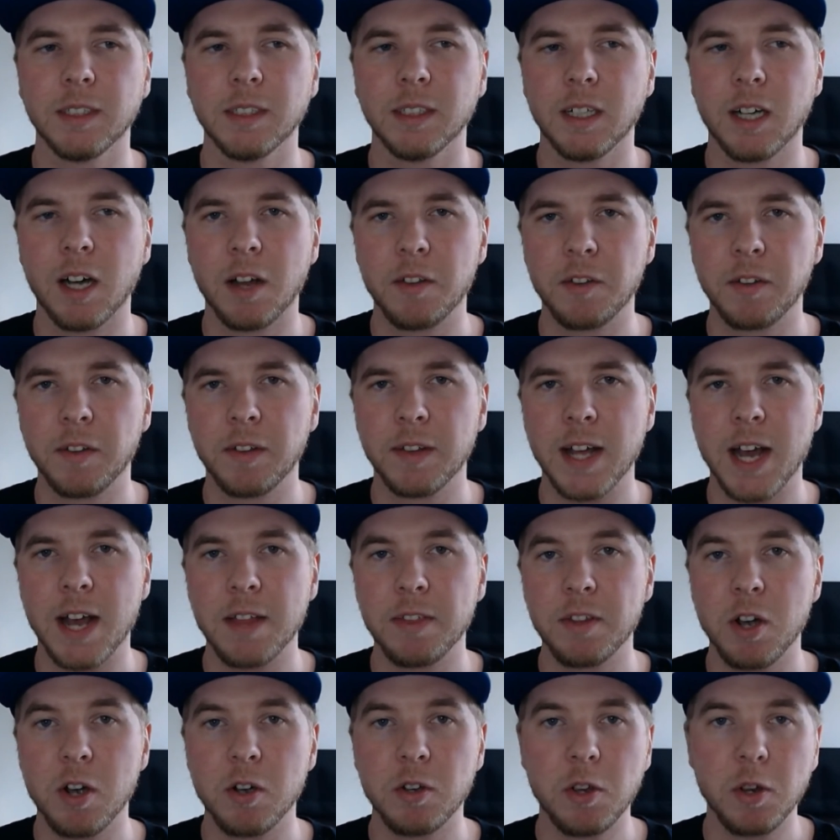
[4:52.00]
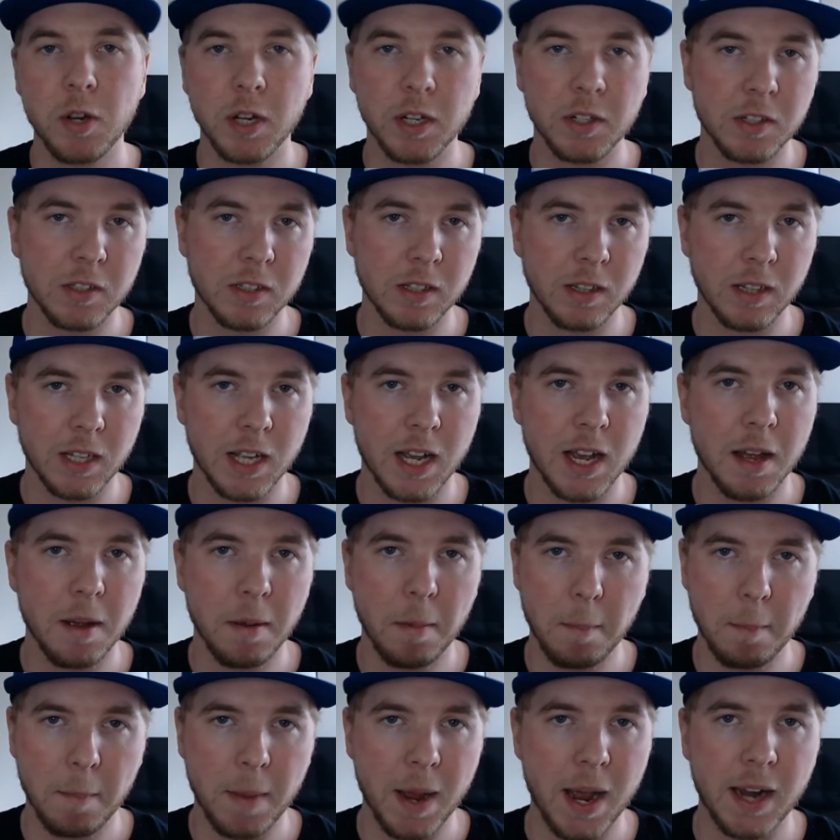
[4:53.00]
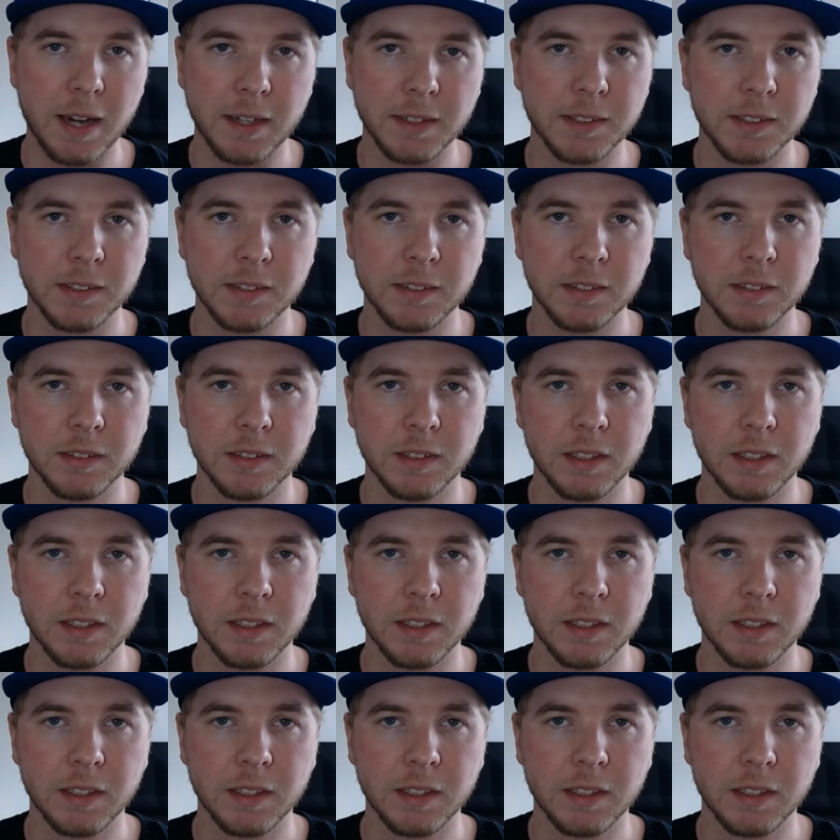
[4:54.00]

Other than that, though, you can just let maximize